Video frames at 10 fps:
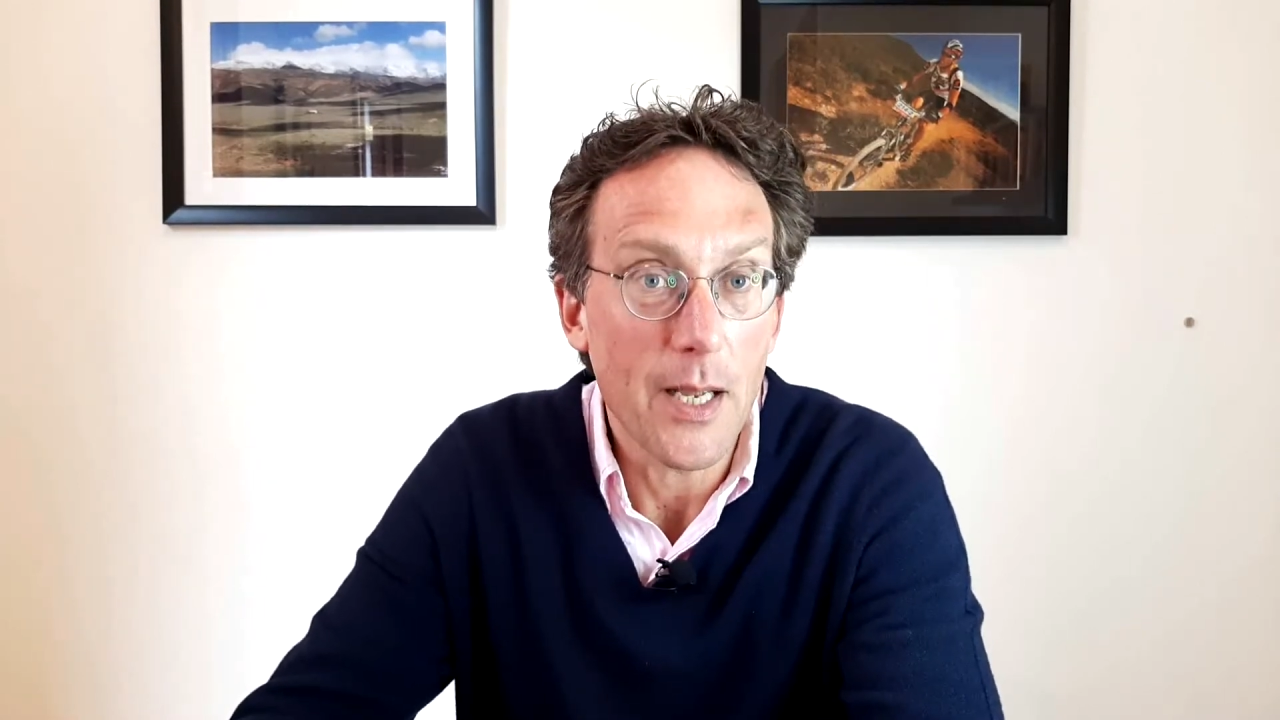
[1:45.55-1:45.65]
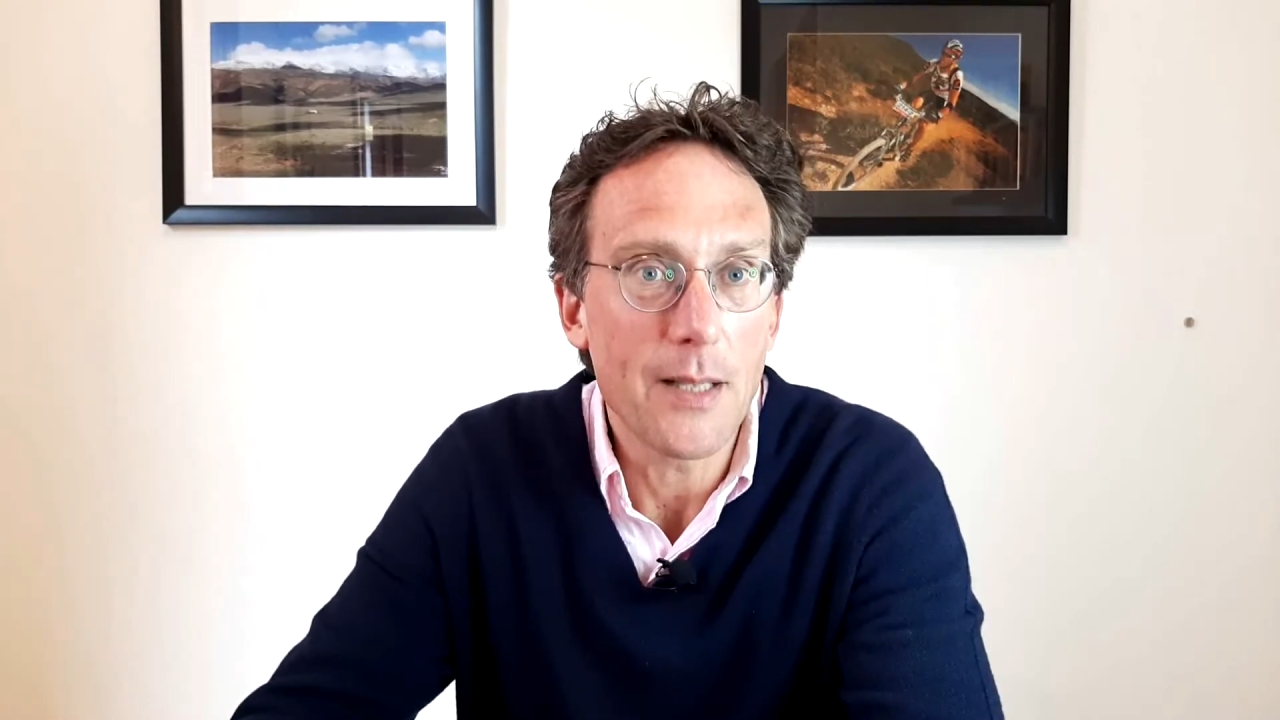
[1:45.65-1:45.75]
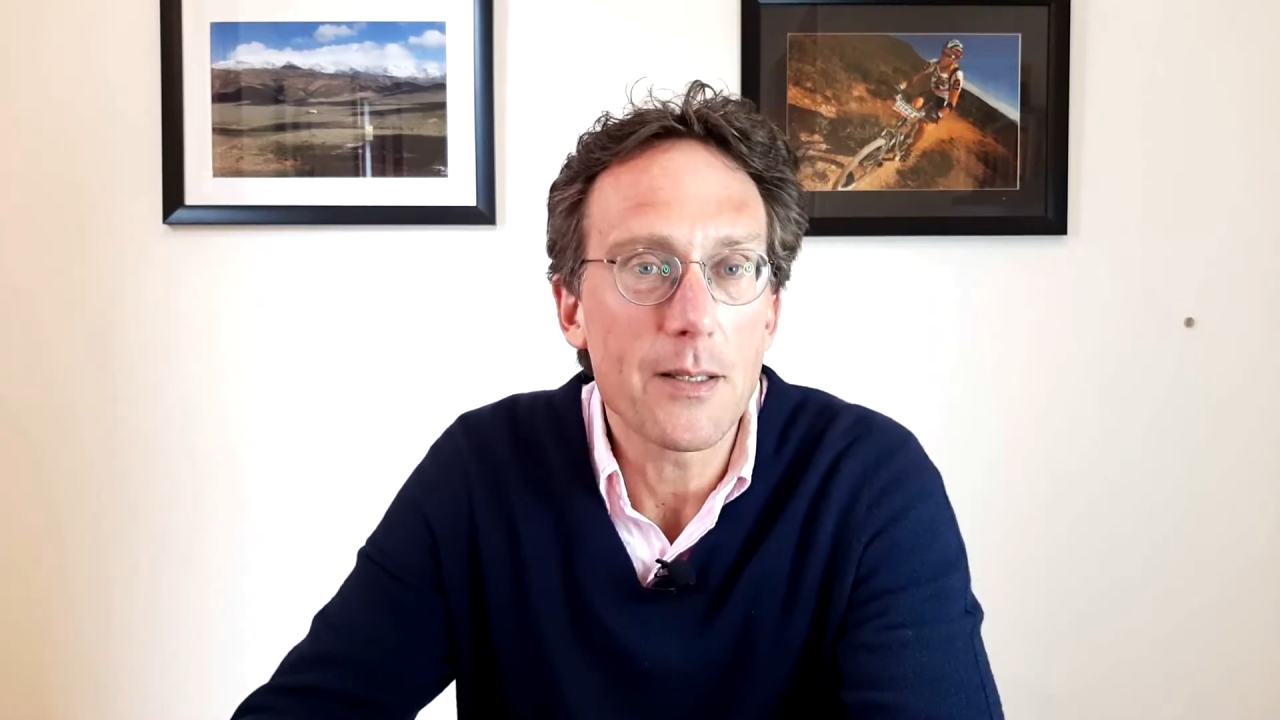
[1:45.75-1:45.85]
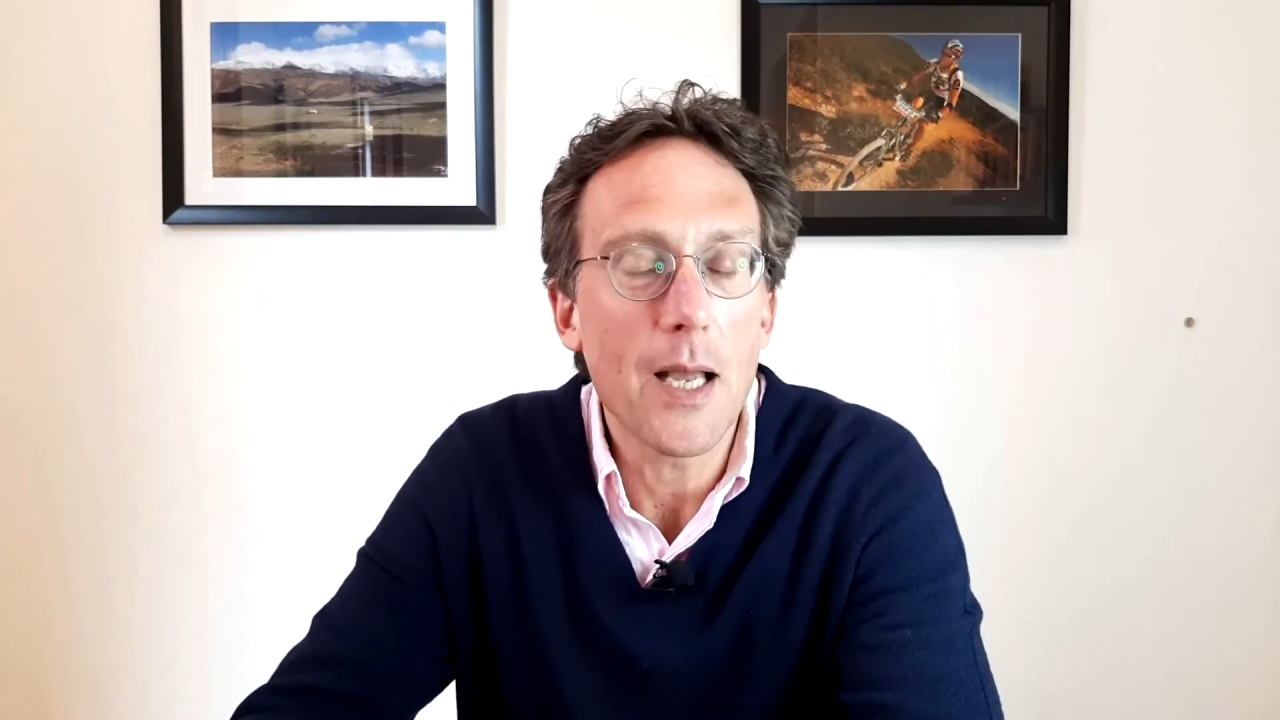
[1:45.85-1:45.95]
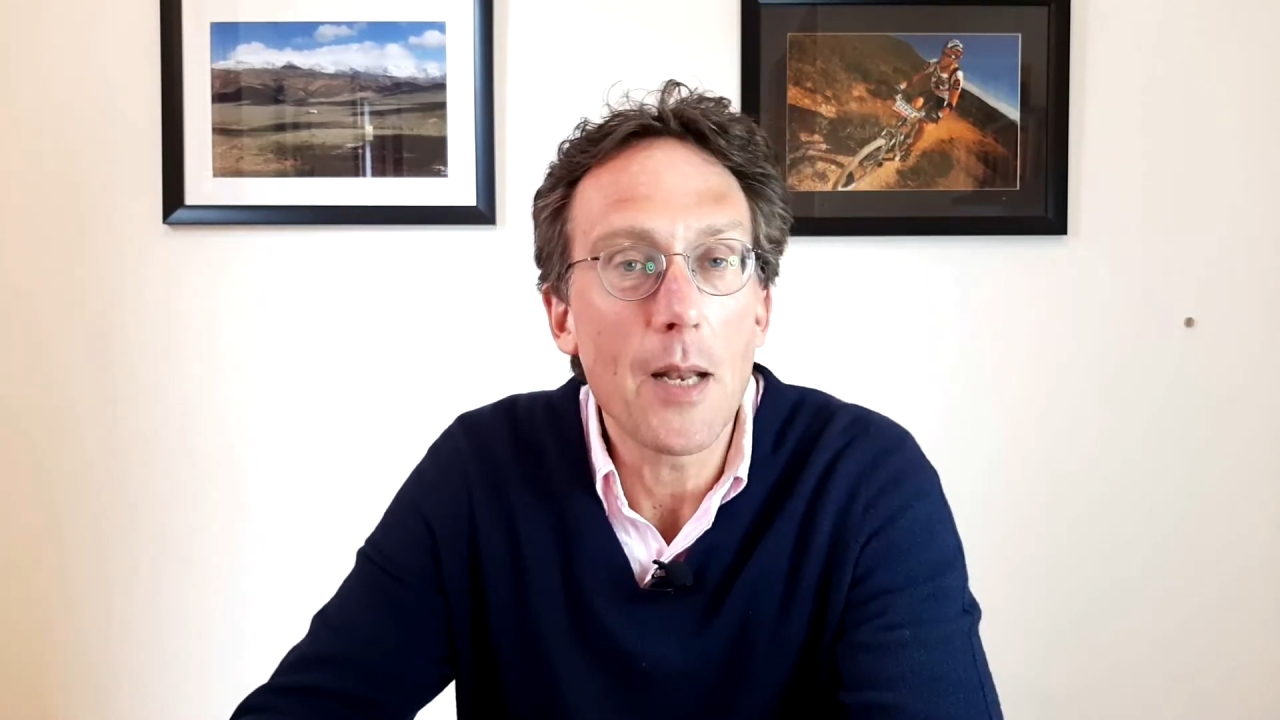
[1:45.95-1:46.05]

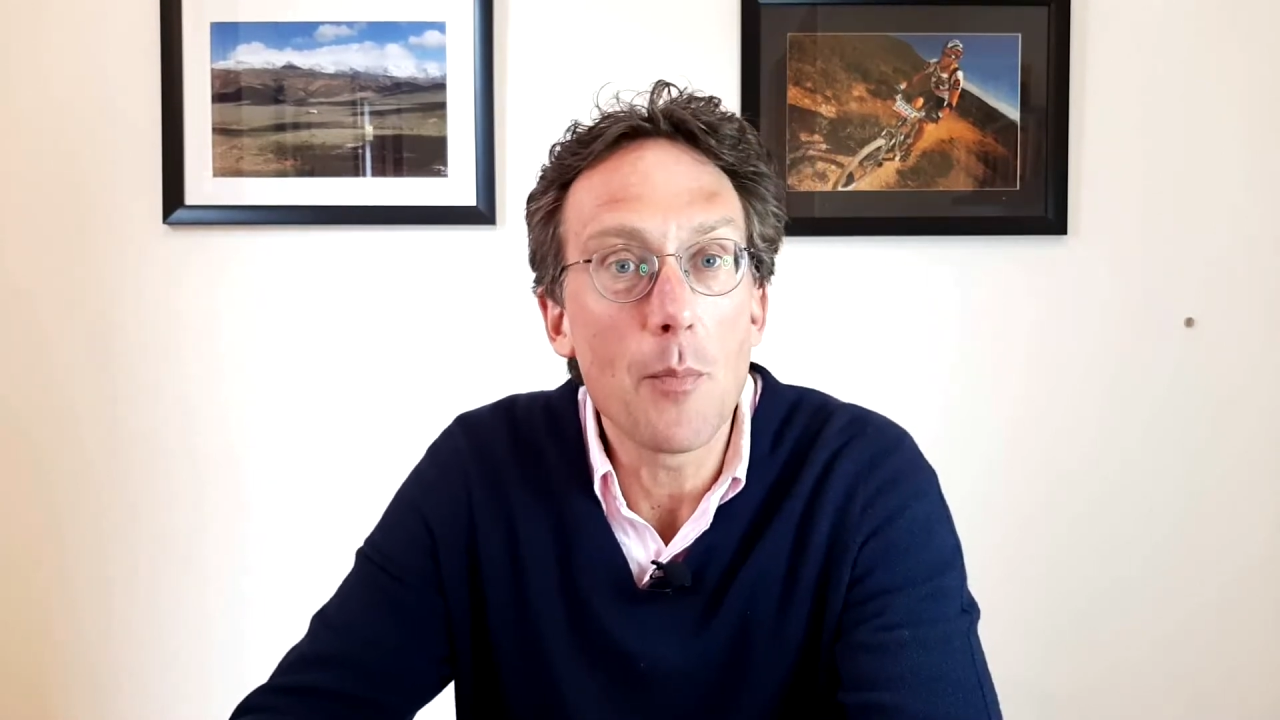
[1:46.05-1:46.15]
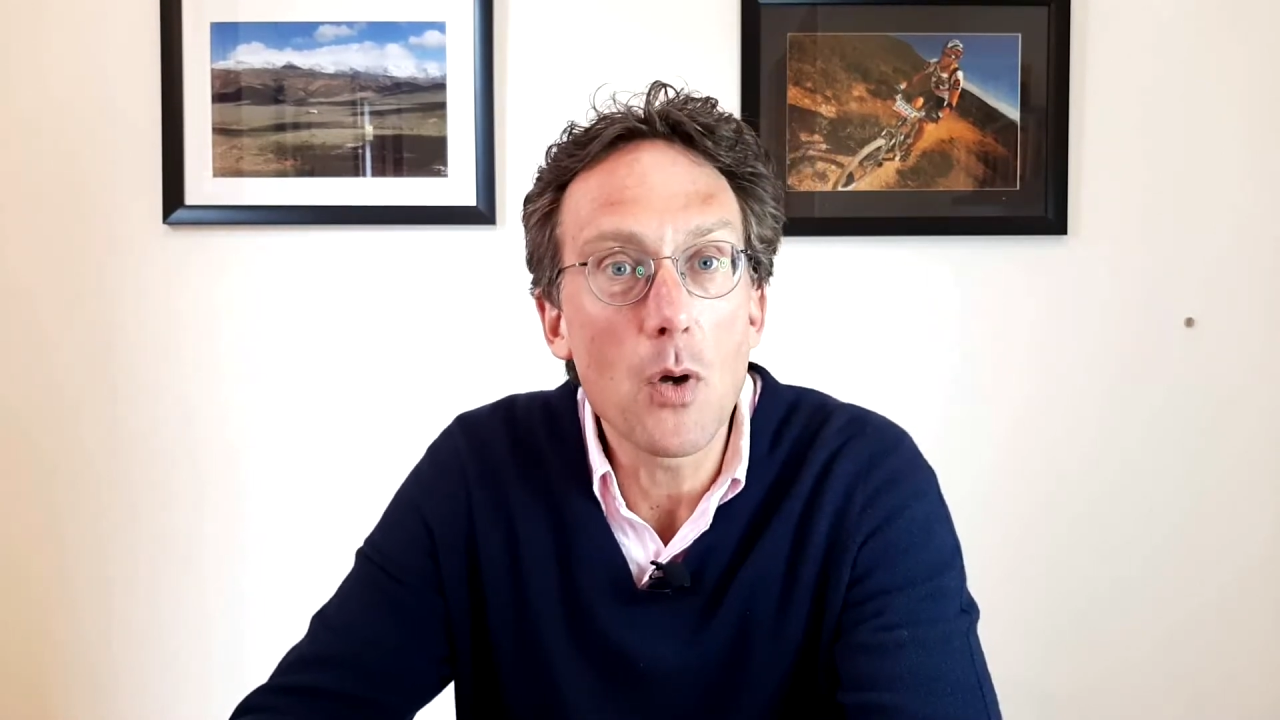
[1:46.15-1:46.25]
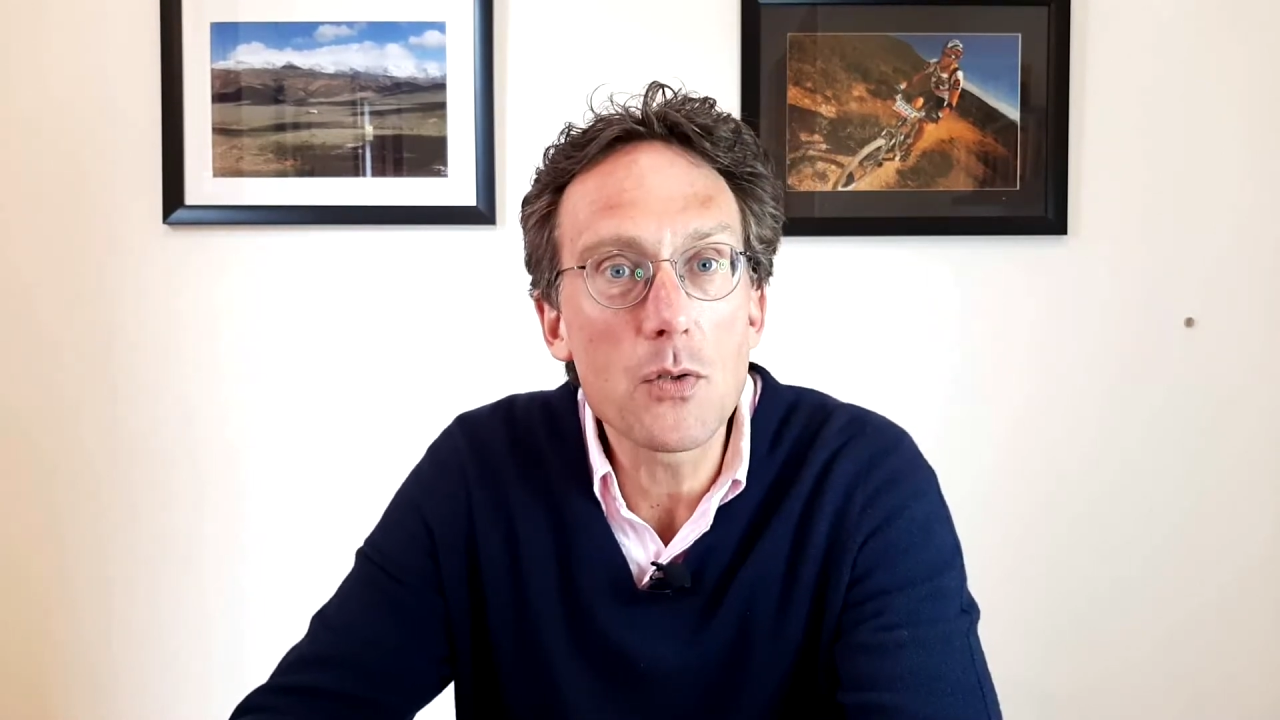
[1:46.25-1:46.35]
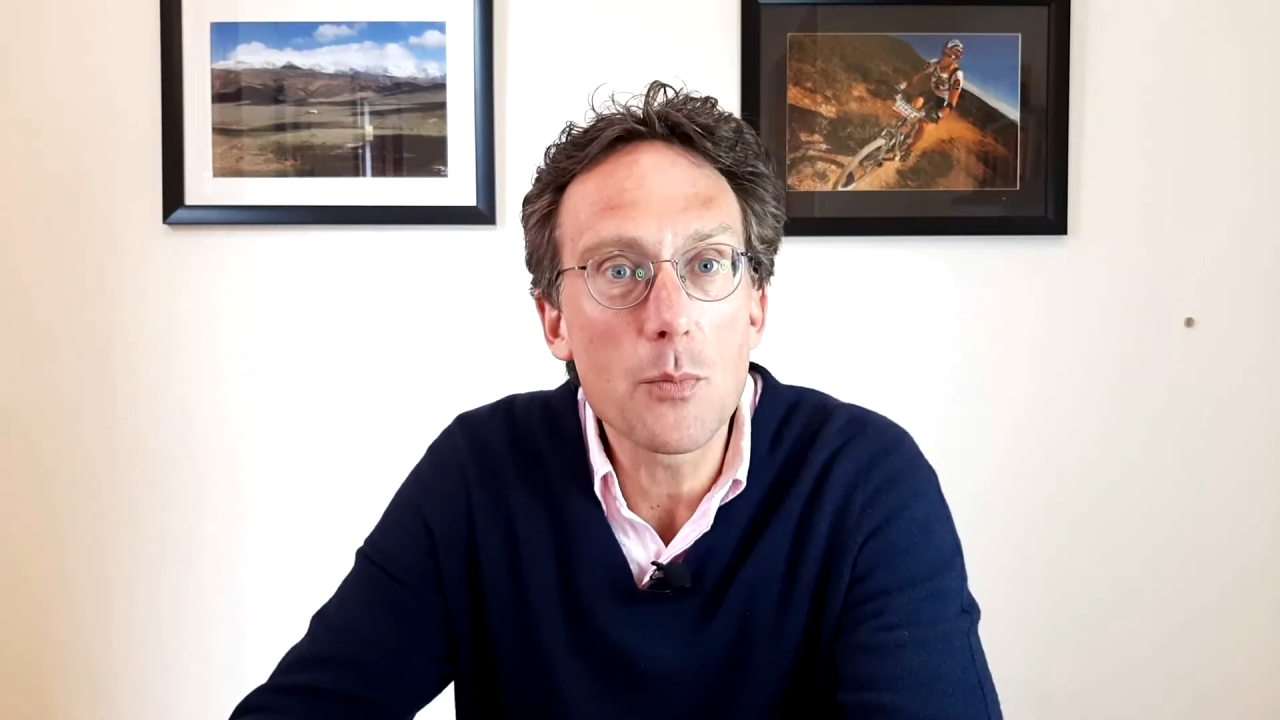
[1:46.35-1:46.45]
And most